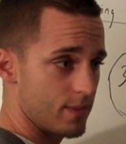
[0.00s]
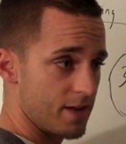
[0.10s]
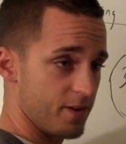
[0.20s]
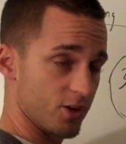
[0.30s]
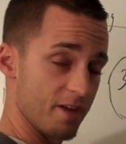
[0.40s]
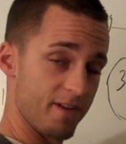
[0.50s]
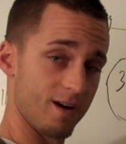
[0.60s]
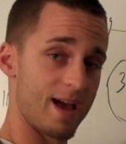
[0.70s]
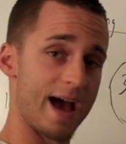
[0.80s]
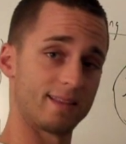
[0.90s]
If
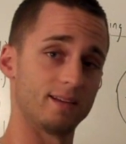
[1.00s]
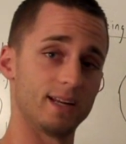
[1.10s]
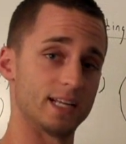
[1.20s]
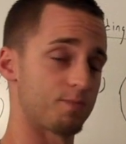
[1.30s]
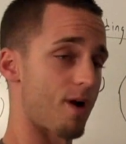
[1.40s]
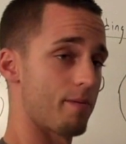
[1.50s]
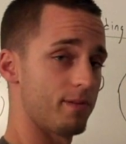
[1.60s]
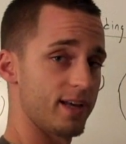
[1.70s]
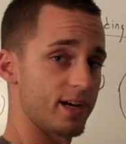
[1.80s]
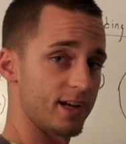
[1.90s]
you're an athlete, it's
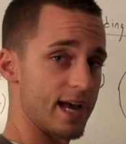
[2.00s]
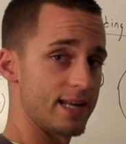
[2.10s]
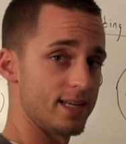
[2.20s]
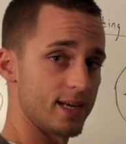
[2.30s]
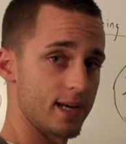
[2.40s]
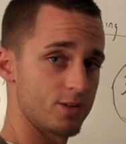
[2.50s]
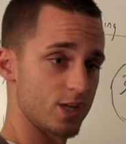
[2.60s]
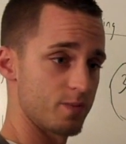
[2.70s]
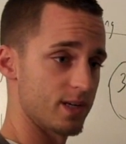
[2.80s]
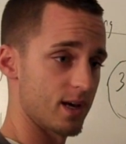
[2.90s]
probably a good idea,
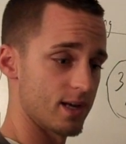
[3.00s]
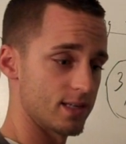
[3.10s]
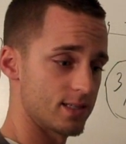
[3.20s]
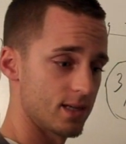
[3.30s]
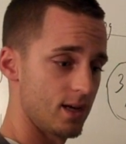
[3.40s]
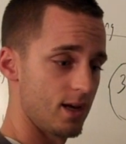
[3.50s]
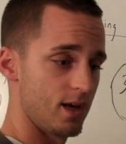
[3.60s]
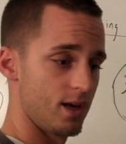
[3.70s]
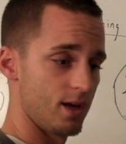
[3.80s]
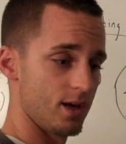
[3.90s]
just because
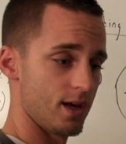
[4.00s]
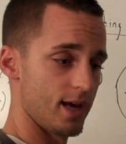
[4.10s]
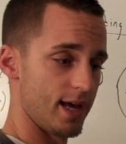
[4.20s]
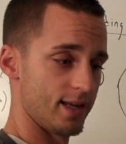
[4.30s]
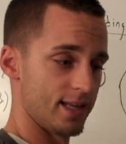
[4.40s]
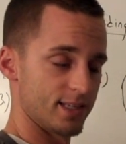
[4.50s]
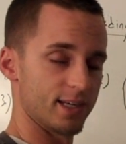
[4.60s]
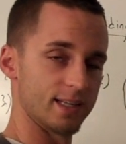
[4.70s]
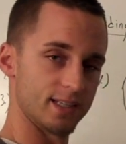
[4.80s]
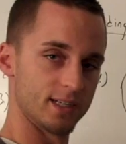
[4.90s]
it's
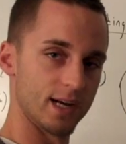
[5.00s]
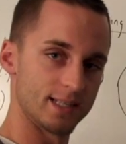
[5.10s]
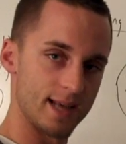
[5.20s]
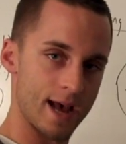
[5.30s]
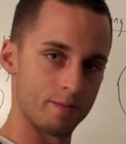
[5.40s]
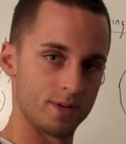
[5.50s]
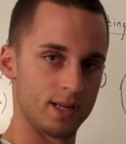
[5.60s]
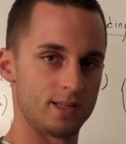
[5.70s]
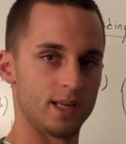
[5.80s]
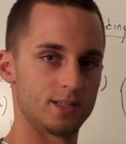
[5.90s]
a good time.
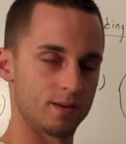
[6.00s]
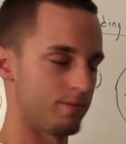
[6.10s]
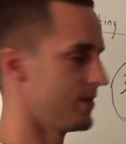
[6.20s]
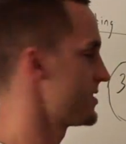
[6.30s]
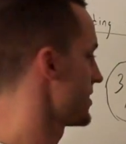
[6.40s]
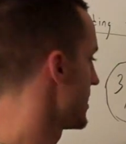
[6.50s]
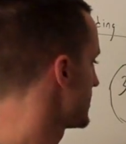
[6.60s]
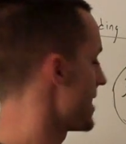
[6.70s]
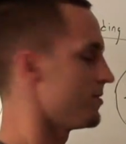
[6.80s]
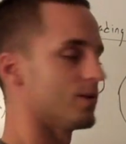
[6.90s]
It's a good
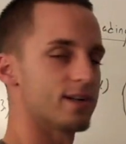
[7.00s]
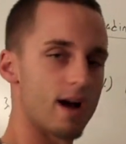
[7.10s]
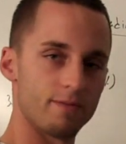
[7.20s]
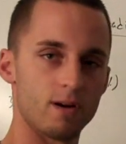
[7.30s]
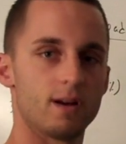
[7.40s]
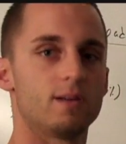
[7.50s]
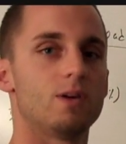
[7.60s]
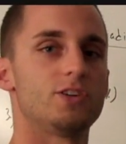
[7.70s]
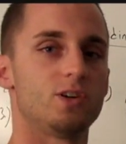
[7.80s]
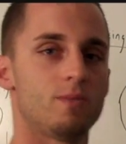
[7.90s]
time to recover,
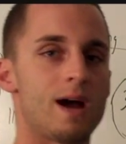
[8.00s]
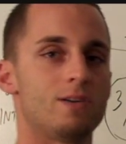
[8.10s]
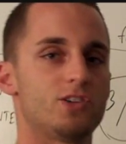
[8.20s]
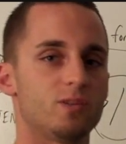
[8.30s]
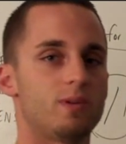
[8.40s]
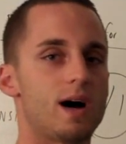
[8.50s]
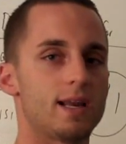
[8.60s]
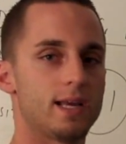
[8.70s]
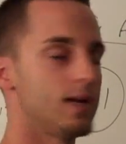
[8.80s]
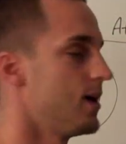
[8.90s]
rest your mind, rest your
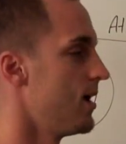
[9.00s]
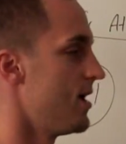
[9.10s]
body.